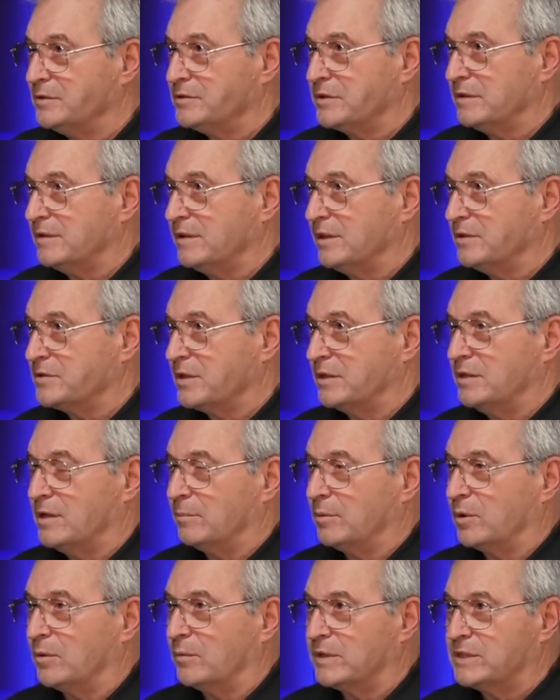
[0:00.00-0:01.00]
There's a
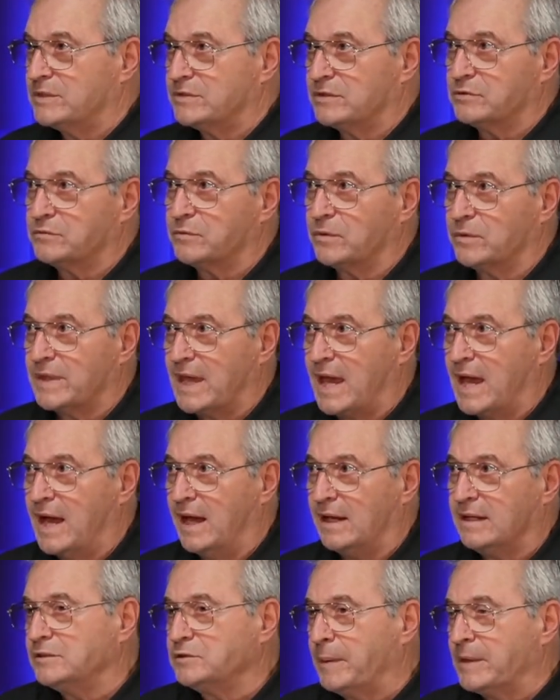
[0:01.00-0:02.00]
number of reasons for
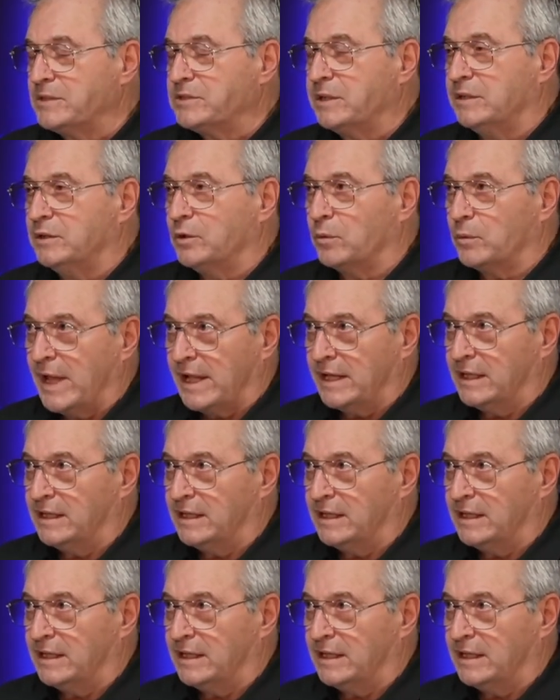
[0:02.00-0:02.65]
that, especially in the Reading